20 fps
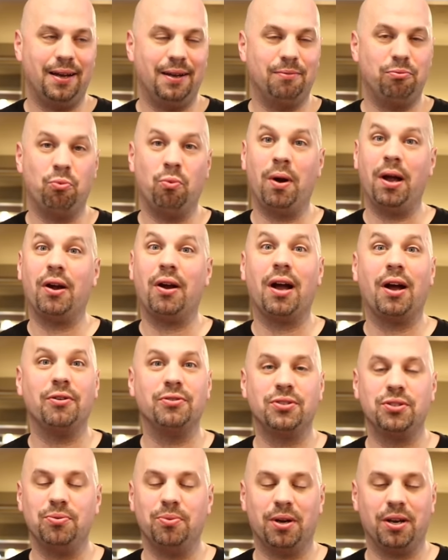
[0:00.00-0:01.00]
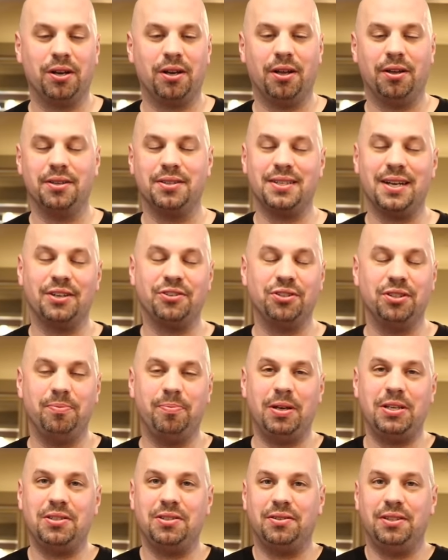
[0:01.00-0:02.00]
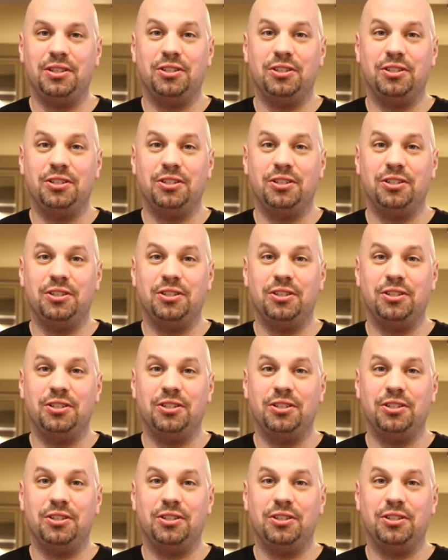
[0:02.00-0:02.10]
warehouse, you want to call it. It's actually basically